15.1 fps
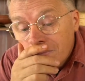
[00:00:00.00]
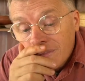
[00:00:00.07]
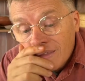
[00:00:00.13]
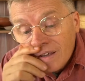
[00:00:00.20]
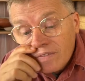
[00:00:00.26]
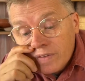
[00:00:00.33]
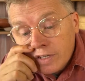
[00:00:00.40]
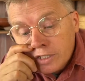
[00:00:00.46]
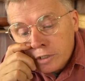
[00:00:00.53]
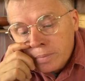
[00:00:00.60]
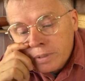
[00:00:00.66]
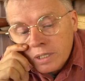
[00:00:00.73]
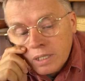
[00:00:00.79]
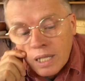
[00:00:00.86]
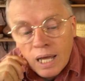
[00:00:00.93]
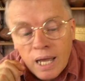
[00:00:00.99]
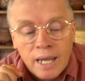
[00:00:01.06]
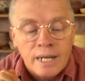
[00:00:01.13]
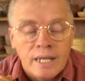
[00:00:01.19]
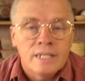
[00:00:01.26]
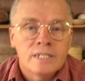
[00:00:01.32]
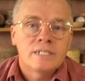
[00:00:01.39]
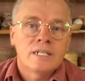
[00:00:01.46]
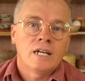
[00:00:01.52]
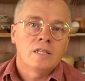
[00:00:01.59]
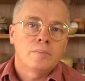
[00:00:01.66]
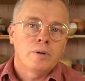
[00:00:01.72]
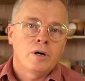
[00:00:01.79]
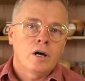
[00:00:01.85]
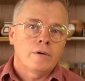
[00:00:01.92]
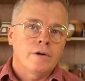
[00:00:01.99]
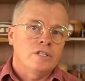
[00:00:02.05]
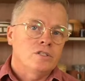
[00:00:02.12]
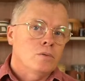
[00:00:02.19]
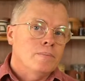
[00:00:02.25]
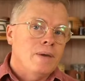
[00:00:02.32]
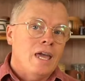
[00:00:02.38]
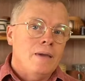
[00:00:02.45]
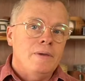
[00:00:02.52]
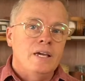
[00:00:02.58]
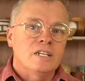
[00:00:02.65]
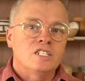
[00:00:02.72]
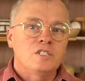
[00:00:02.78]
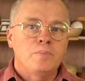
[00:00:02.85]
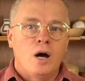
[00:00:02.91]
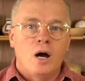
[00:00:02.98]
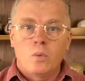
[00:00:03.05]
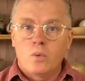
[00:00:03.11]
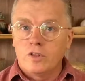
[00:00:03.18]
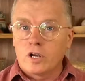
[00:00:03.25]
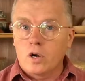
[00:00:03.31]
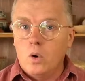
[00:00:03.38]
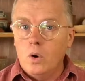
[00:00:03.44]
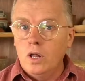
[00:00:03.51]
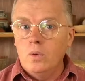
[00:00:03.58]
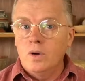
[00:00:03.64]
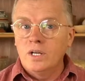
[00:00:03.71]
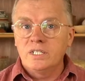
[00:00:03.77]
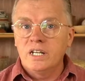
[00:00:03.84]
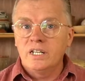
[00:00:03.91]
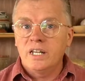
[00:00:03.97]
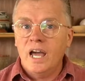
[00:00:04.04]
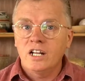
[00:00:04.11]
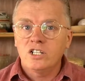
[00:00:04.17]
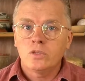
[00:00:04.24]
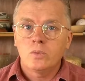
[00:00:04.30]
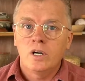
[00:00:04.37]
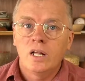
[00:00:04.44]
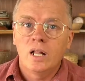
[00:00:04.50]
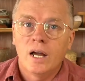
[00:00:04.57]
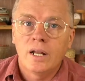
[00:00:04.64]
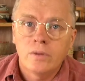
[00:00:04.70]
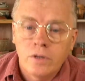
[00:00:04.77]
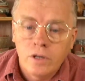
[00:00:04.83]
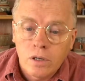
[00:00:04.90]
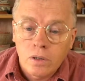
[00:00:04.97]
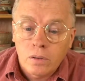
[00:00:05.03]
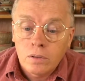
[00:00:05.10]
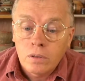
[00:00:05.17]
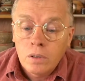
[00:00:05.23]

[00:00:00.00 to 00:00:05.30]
A visible line inside the pottery. So maybe a spot where the coil wasn't attached well? I don't know.